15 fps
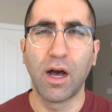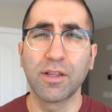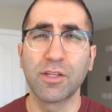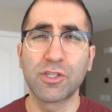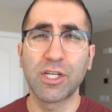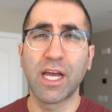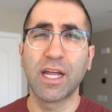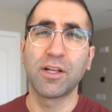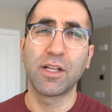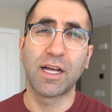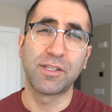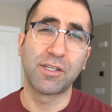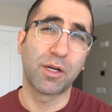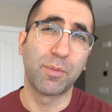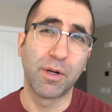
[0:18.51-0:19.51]
On this channel, I
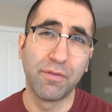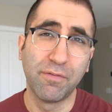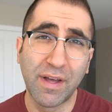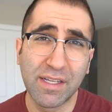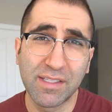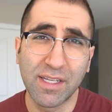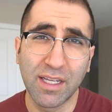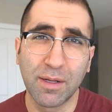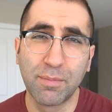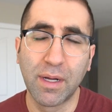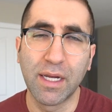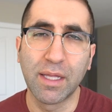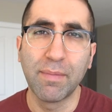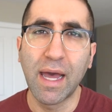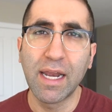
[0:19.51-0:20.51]
talk about investing and
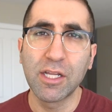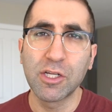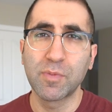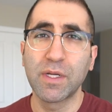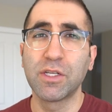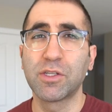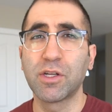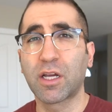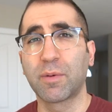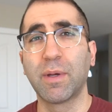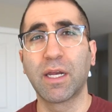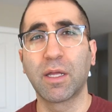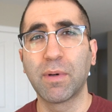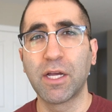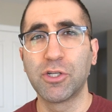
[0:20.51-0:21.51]
money management,
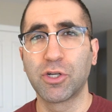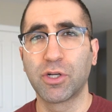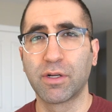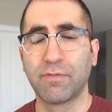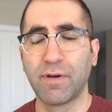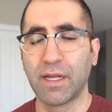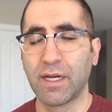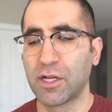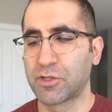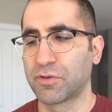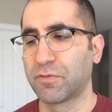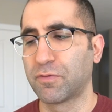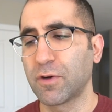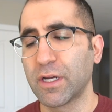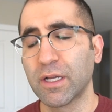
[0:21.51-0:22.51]
documenting my journey to financial
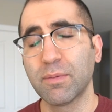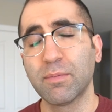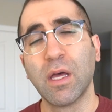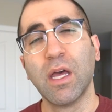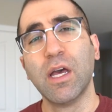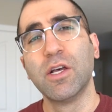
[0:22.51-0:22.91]
freedom.